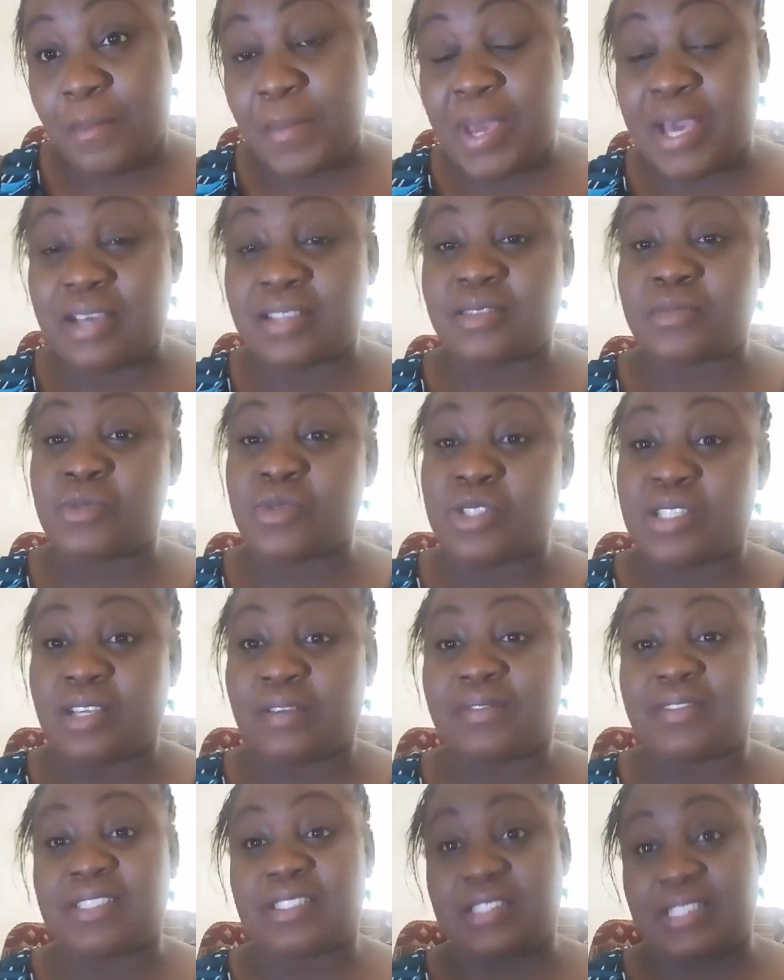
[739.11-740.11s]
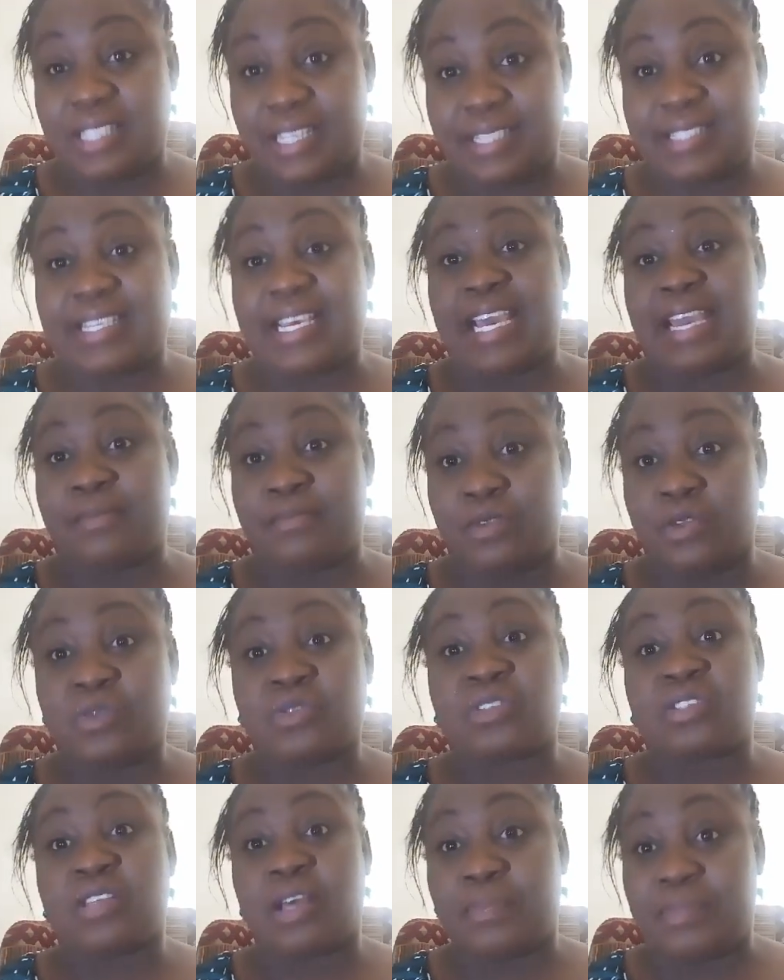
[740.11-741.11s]
because most of the time
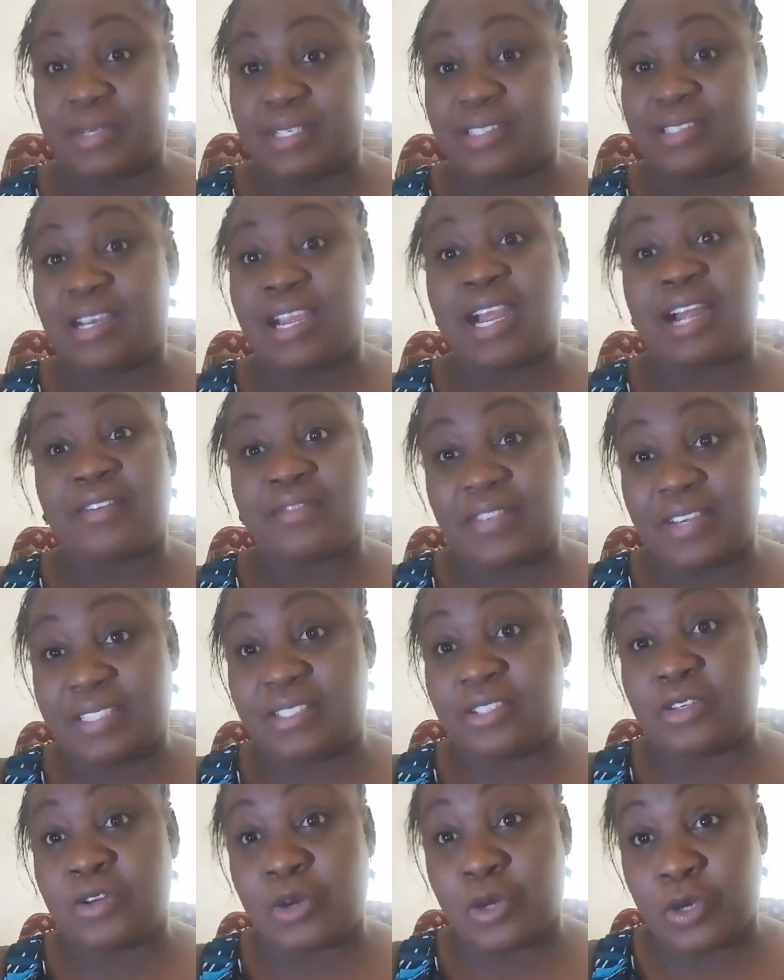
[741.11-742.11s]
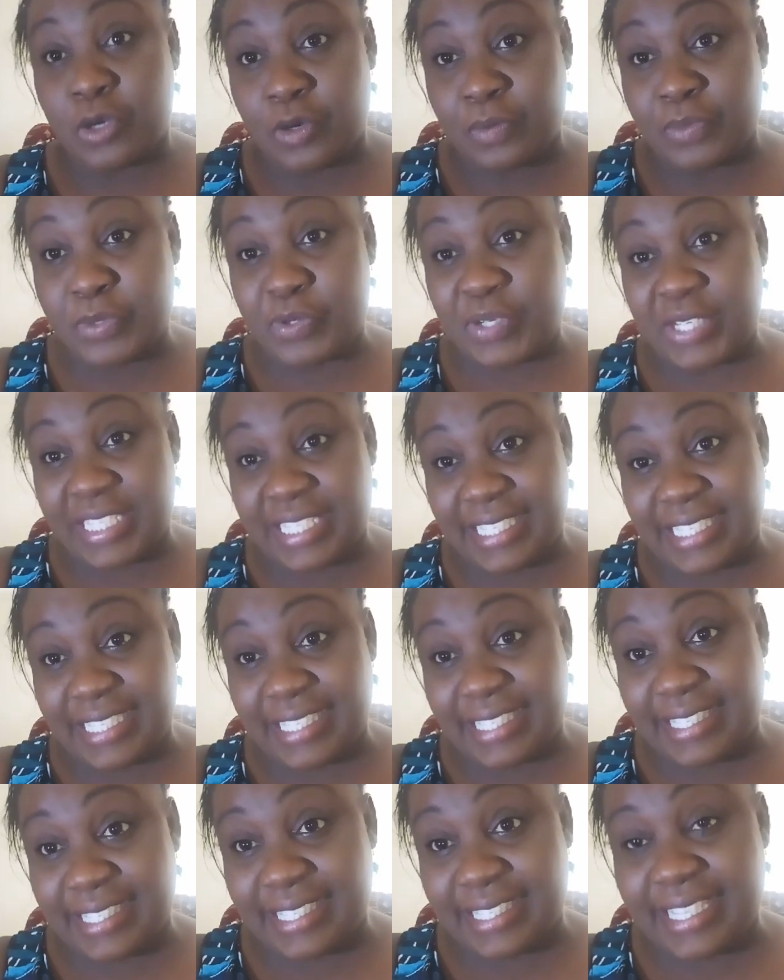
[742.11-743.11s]
those topics are affecting our
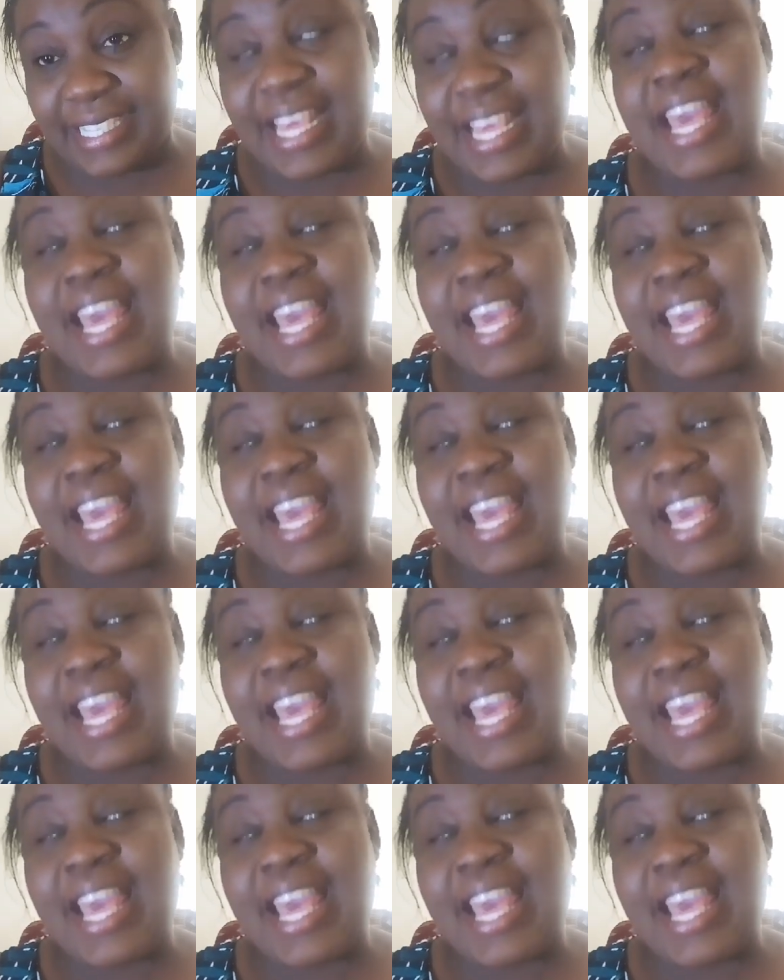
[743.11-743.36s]
communities.